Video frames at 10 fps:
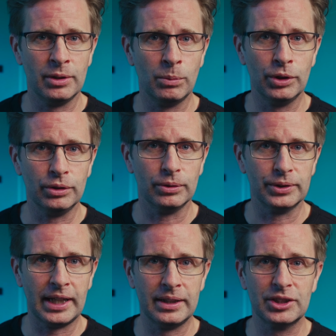in the
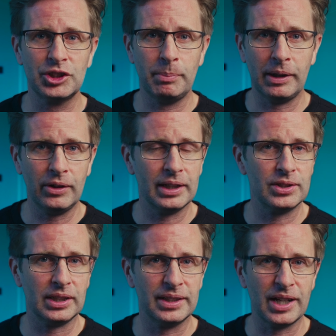world and
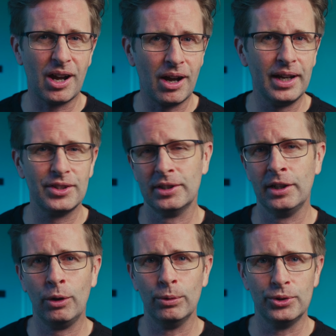experiencing the highs
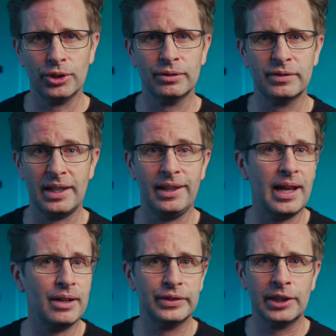and lows of
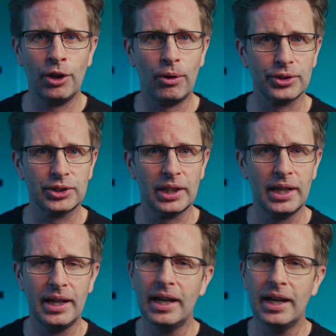love and loss,